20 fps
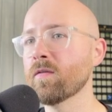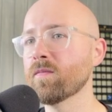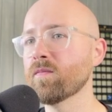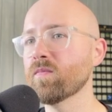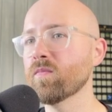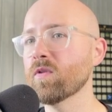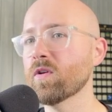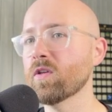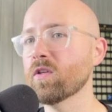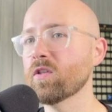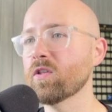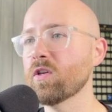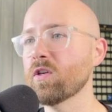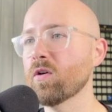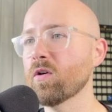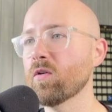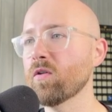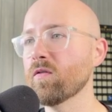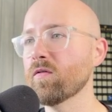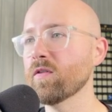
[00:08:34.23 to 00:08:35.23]
we can see
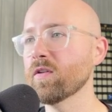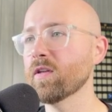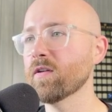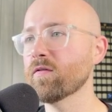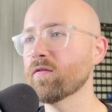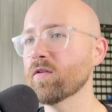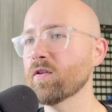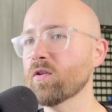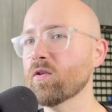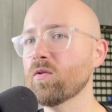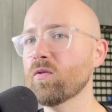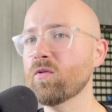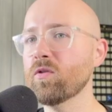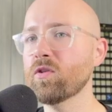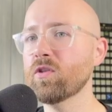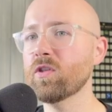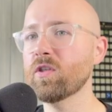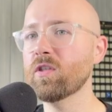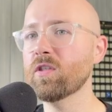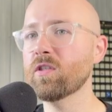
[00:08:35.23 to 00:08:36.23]
all of our different
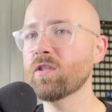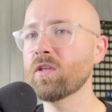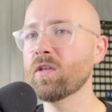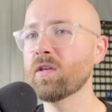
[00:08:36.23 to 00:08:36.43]
courses.